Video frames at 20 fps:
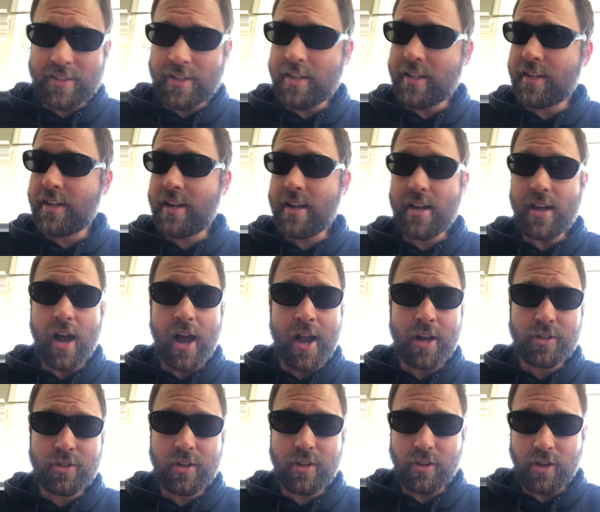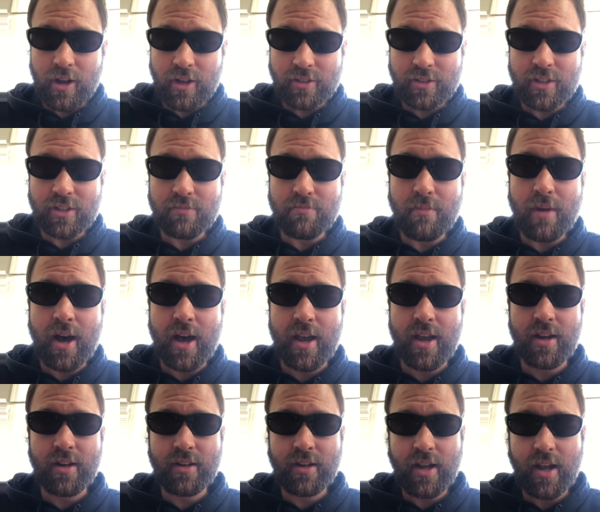and then he actually lost his
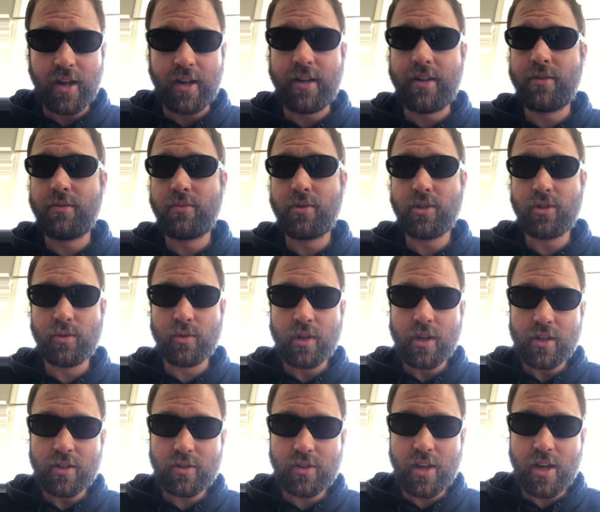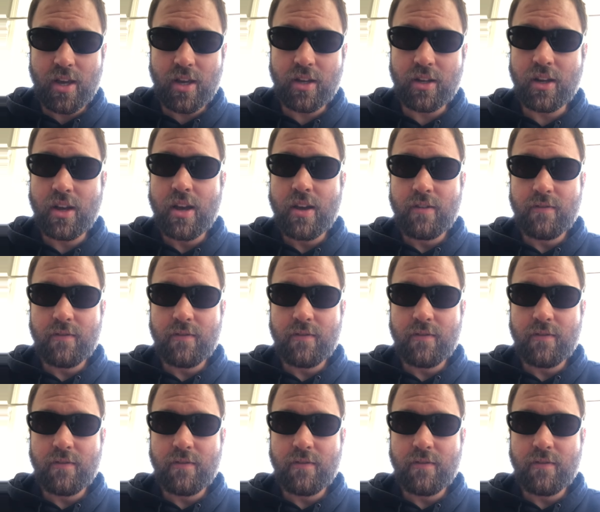mind and was seeing